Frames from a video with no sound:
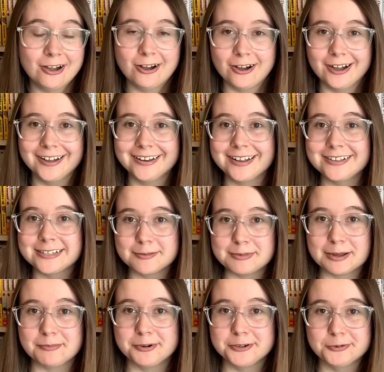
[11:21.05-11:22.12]
on
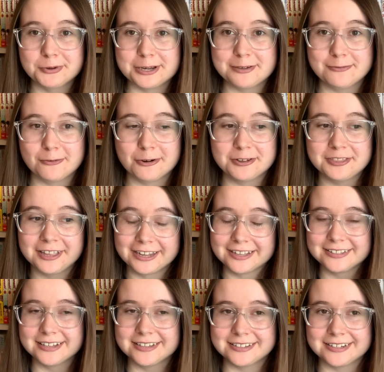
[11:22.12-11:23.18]
September 24th, like
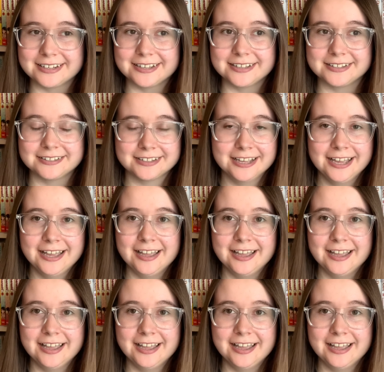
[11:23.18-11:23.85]
it says it is.